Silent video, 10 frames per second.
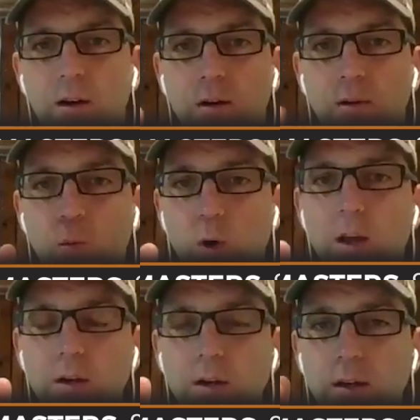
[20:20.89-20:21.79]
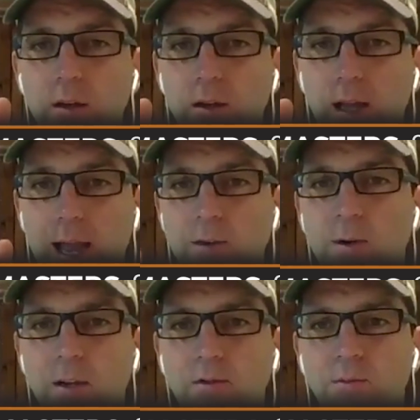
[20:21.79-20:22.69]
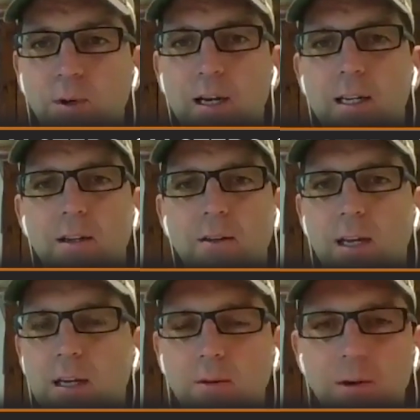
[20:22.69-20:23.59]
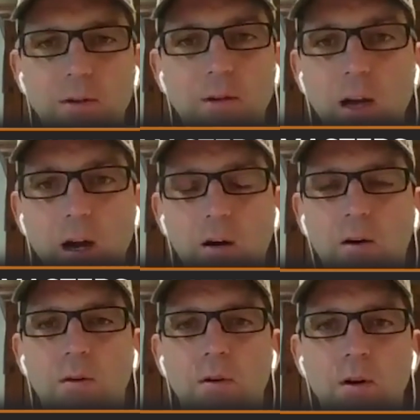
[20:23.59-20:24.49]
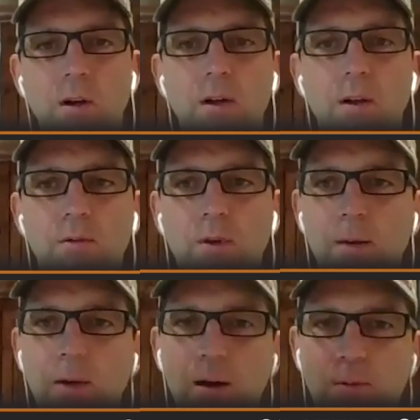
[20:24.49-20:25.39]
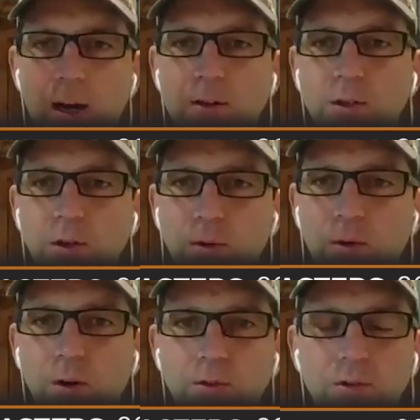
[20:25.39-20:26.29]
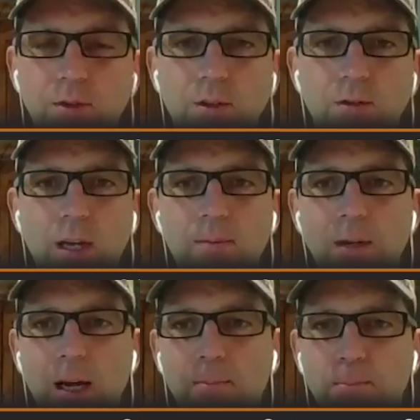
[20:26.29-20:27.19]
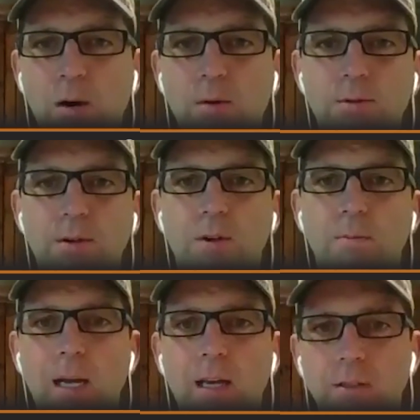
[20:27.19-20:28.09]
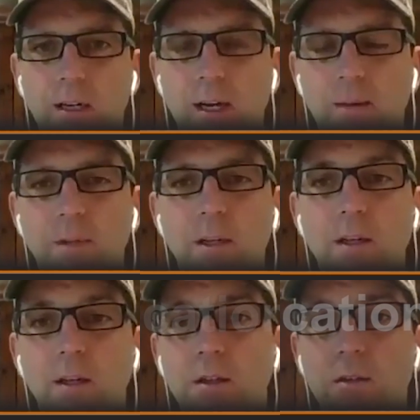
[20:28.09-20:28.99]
one address, would I get a second one? No. Why am I ride two horses at the same time, both doing a bad job? You